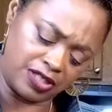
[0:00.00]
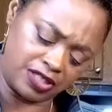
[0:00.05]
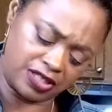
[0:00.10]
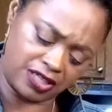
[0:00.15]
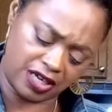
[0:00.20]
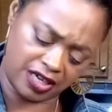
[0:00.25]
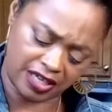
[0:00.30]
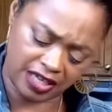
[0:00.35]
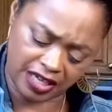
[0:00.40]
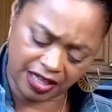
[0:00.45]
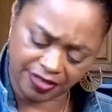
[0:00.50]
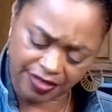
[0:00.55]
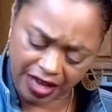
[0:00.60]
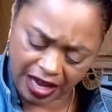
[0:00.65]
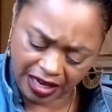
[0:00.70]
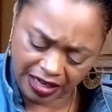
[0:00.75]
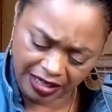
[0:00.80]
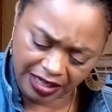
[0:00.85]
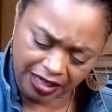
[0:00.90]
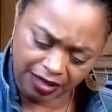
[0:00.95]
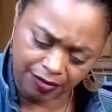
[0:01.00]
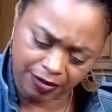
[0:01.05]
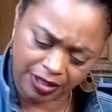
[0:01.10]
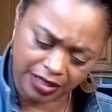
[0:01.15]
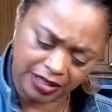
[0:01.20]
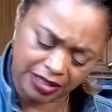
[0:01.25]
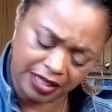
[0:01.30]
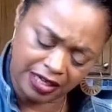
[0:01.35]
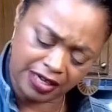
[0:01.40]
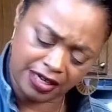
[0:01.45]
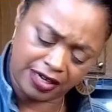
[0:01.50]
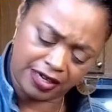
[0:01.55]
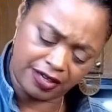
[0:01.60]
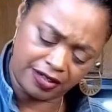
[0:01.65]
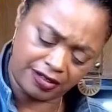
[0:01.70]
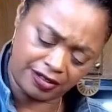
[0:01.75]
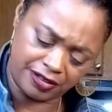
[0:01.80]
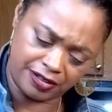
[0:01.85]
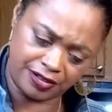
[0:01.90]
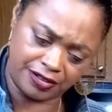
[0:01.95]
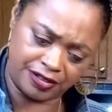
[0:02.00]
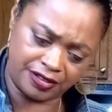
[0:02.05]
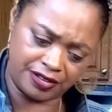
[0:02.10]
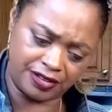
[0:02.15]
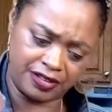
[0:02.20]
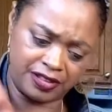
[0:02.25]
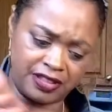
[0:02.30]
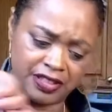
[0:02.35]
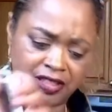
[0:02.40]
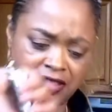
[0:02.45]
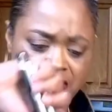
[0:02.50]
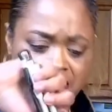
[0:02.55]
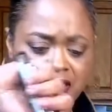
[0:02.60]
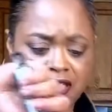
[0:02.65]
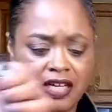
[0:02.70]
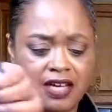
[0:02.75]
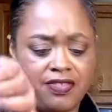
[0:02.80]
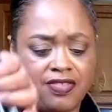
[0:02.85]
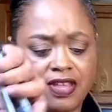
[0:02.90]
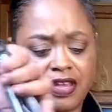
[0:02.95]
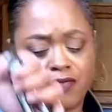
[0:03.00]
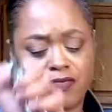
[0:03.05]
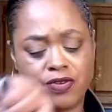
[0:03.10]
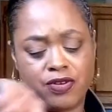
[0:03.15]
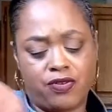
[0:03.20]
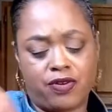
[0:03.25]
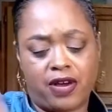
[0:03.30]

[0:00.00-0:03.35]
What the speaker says: to start getting that liquid in there. And then when you